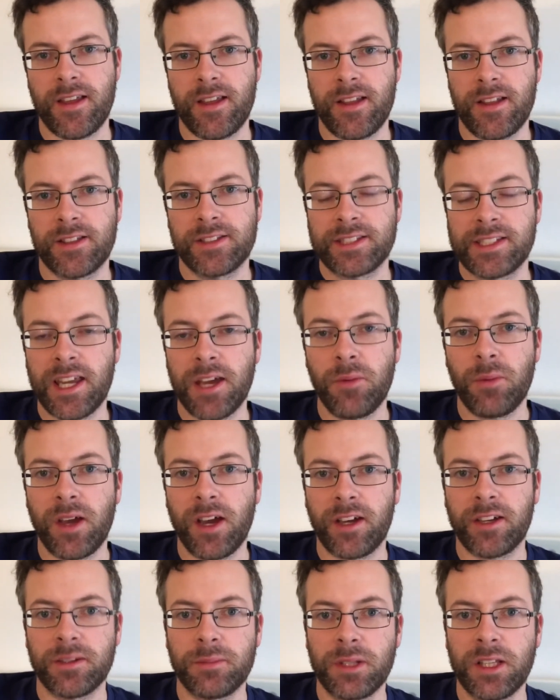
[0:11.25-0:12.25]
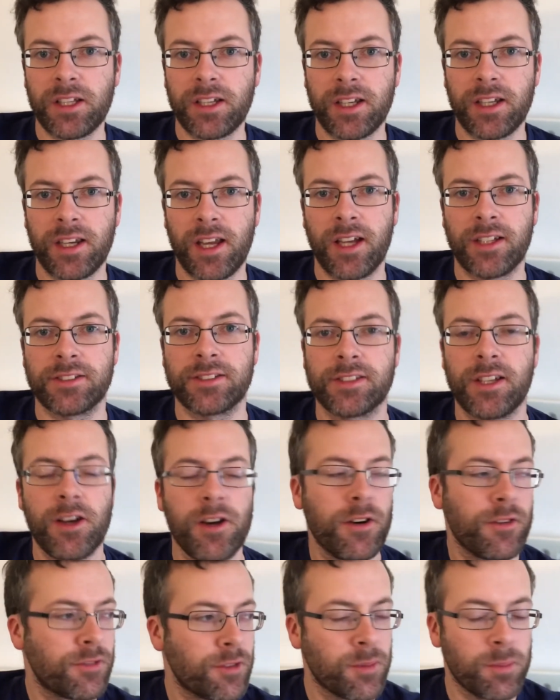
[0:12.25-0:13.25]
today we are going to be looking at
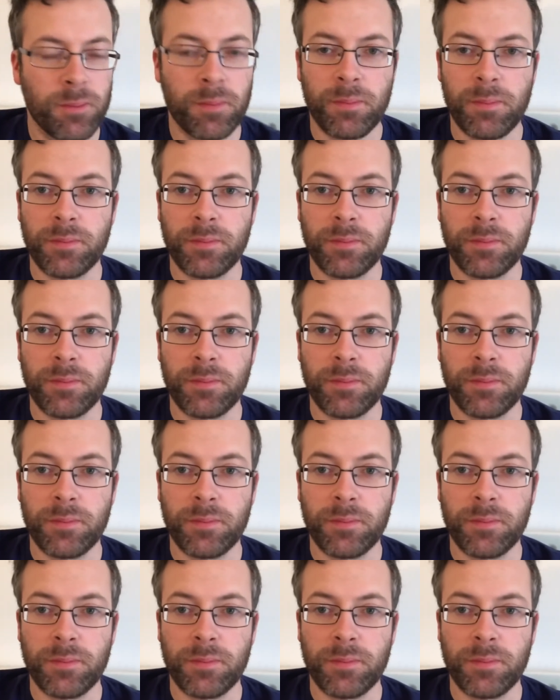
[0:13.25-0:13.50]
solving